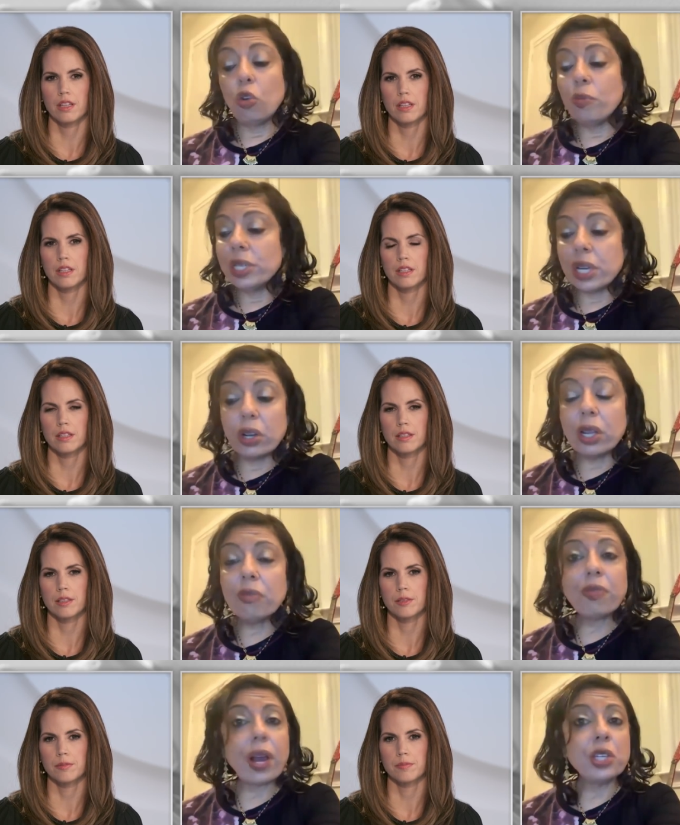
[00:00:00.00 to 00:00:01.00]
Speaker 1: Moderna
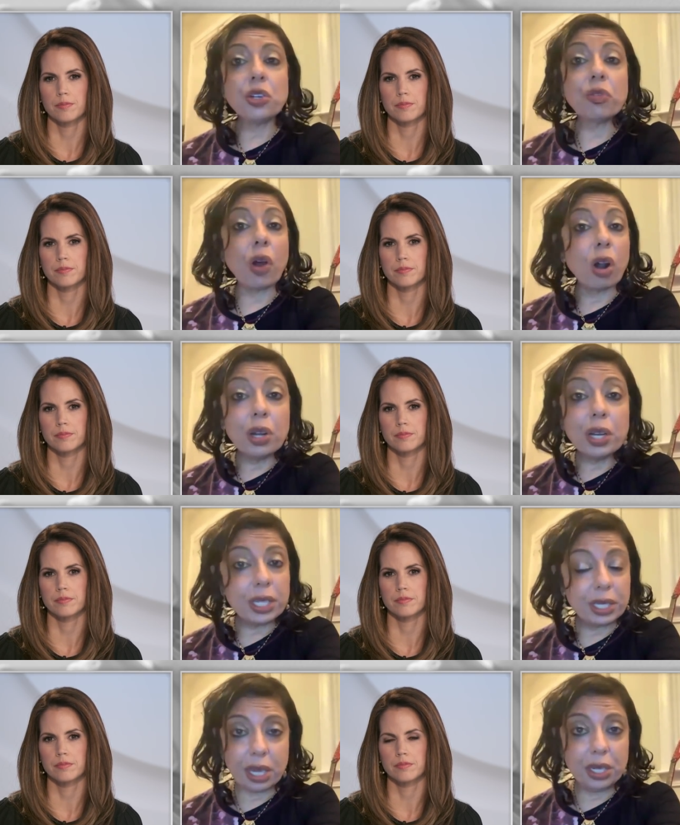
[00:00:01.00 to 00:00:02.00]
and Pfizer have already
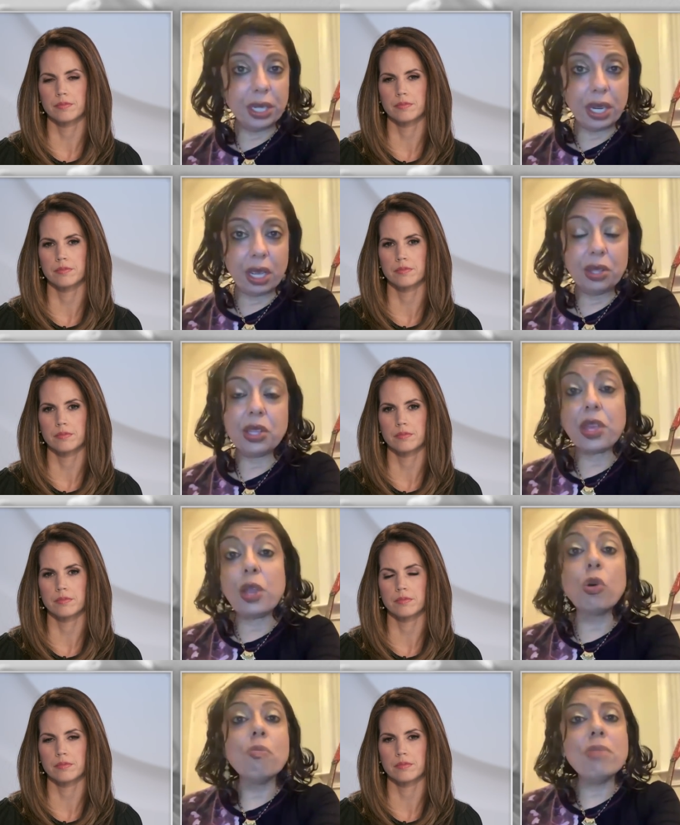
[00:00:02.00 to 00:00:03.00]
said today that
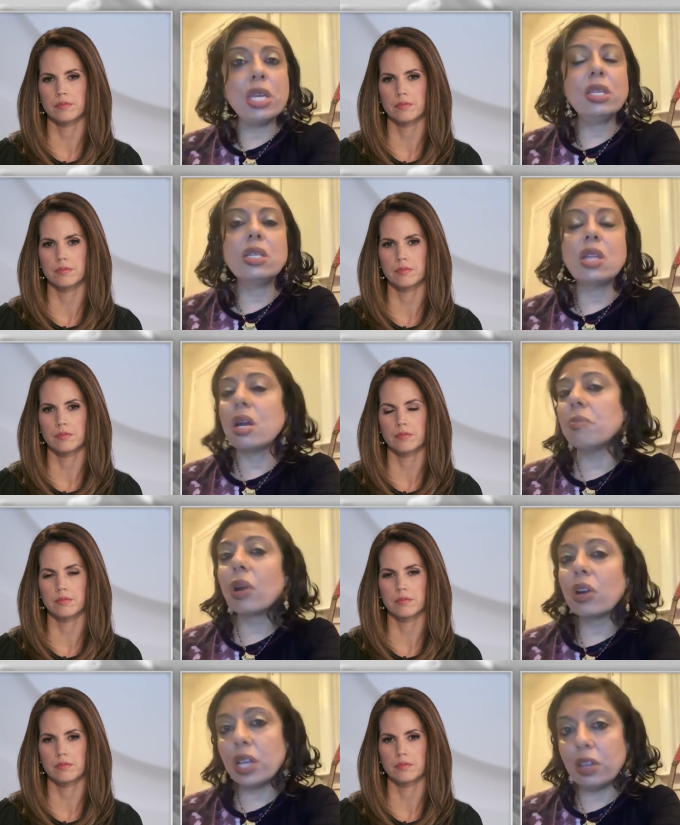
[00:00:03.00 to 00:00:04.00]
they will make an
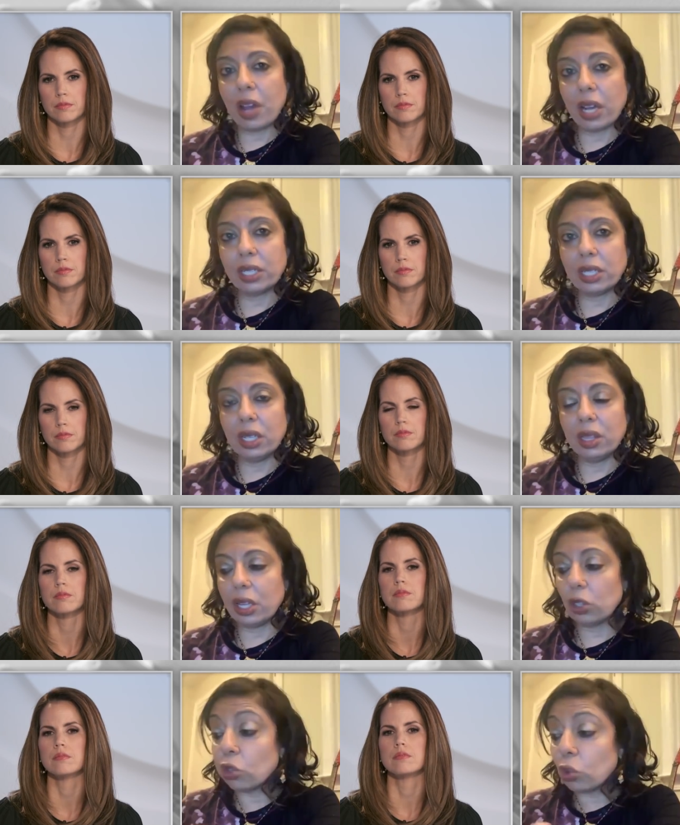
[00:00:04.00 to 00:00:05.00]
mRNA vaccine
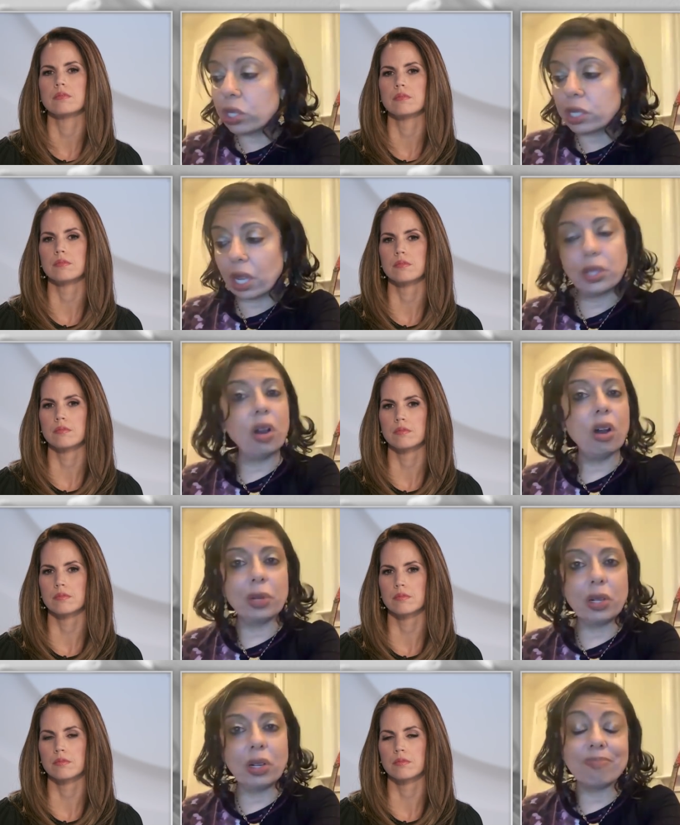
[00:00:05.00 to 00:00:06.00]
that looks like the
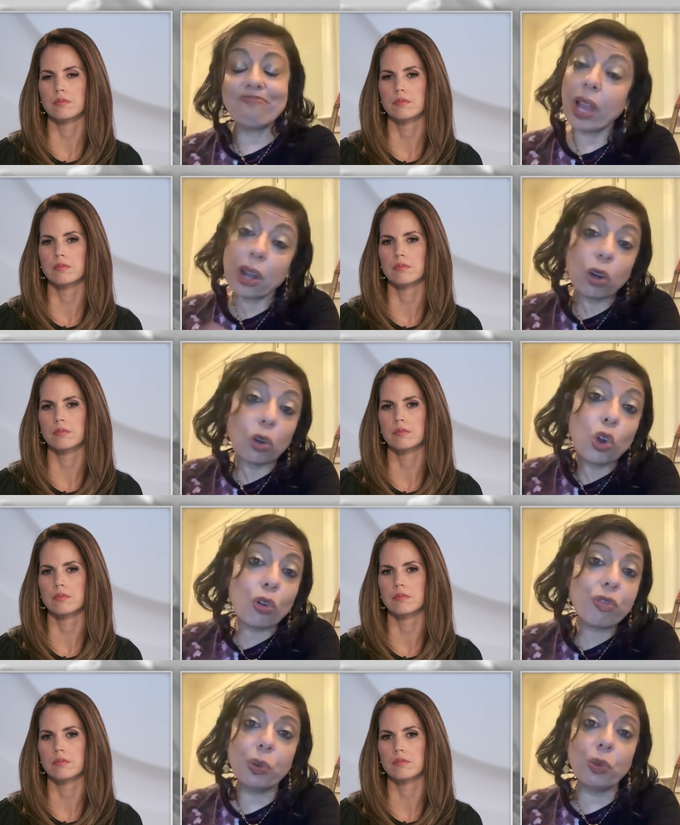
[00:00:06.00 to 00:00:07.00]
Omicron. I don't
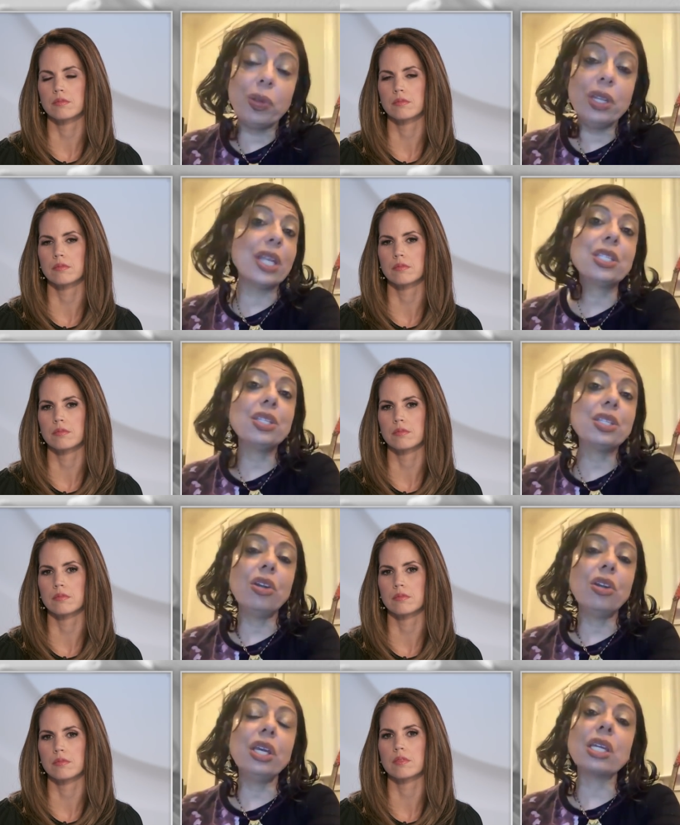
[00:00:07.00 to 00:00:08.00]
know if it will be
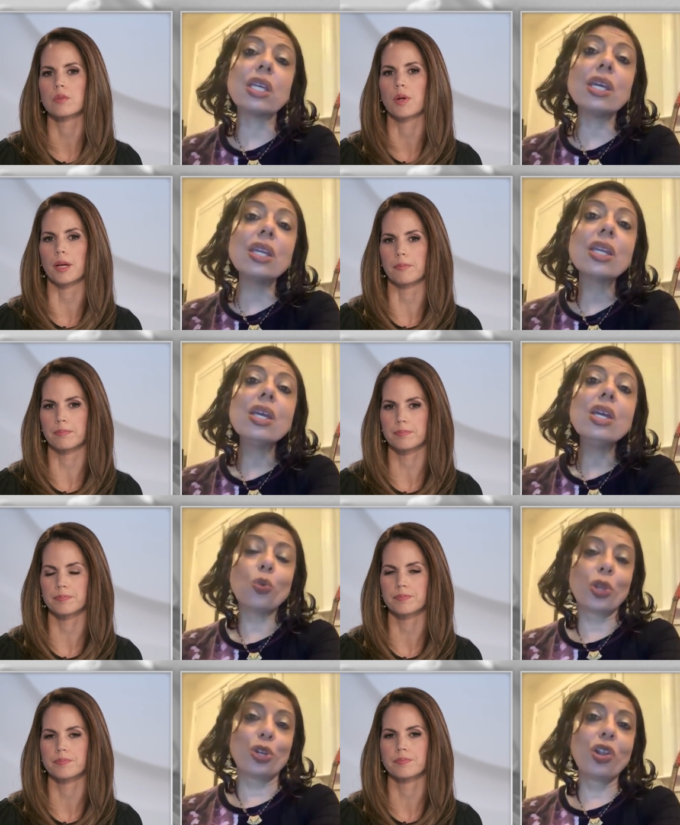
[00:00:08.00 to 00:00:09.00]
necessary. Again, okay.
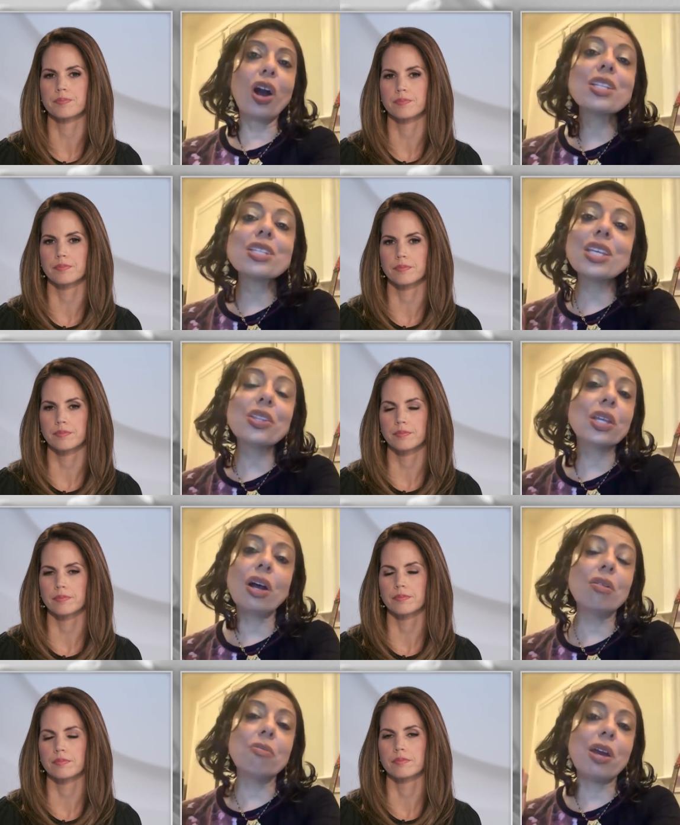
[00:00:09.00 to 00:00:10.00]
we are not seeing that
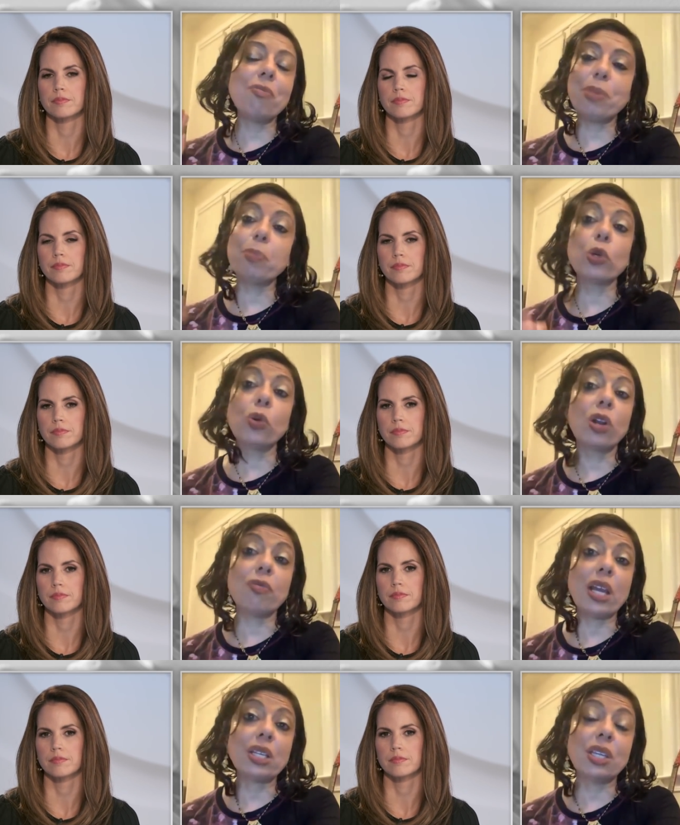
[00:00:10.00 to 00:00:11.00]
on, that people who
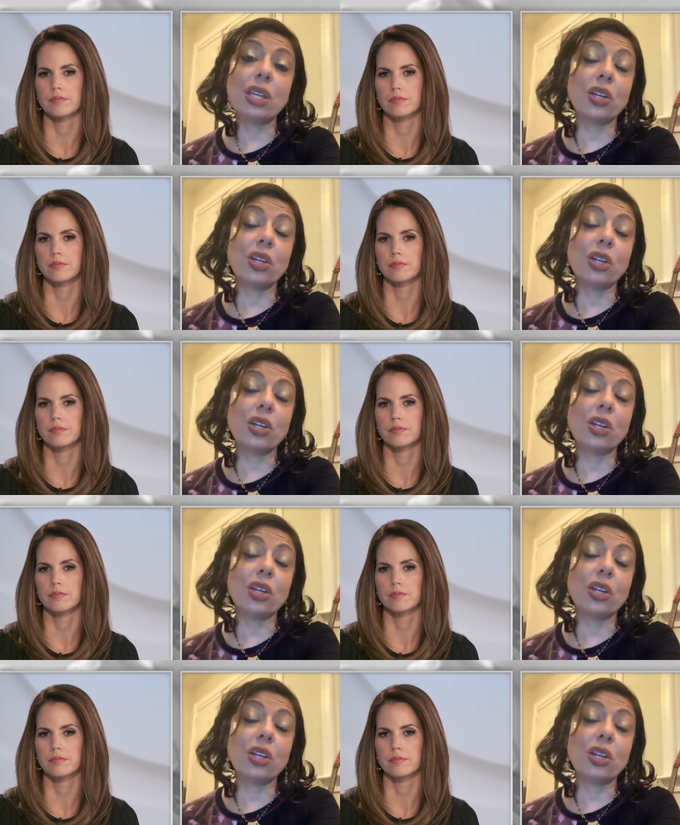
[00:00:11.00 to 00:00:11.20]
aren't vaccinated